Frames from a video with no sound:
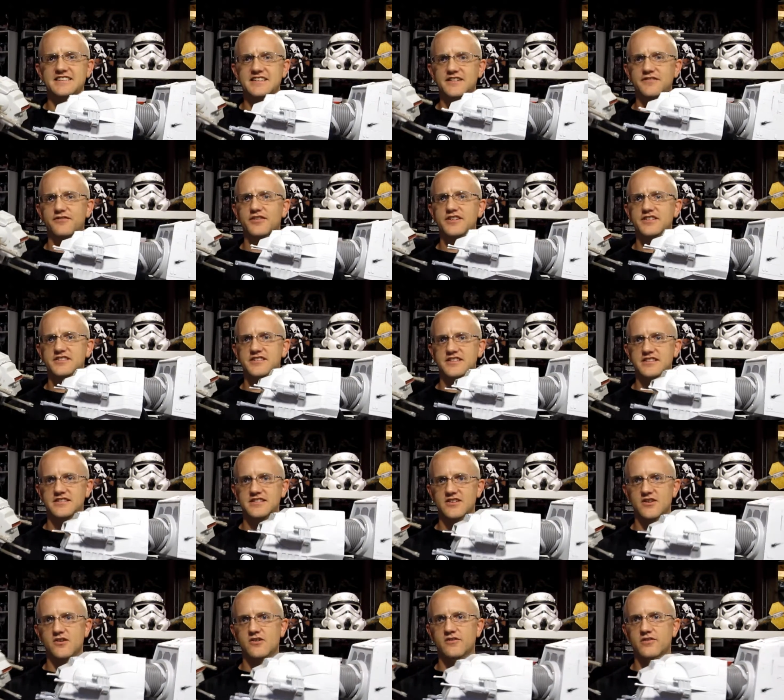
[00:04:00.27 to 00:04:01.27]
difference
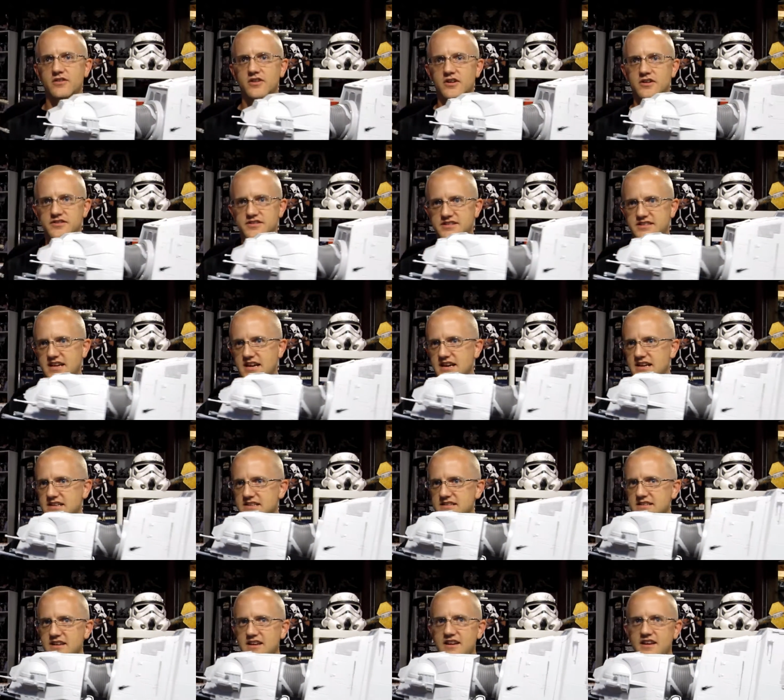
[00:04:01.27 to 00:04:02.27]
in overall
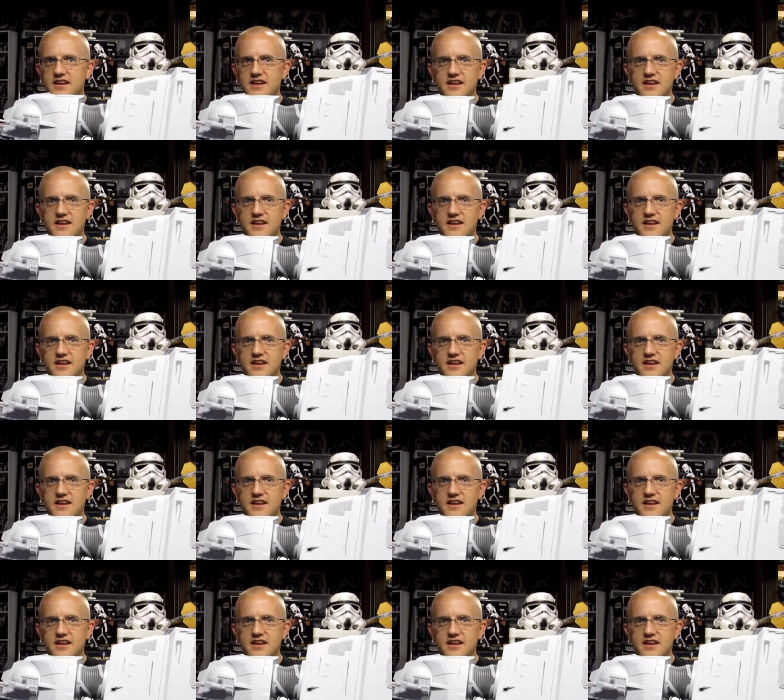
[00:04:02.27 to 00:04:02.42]
size.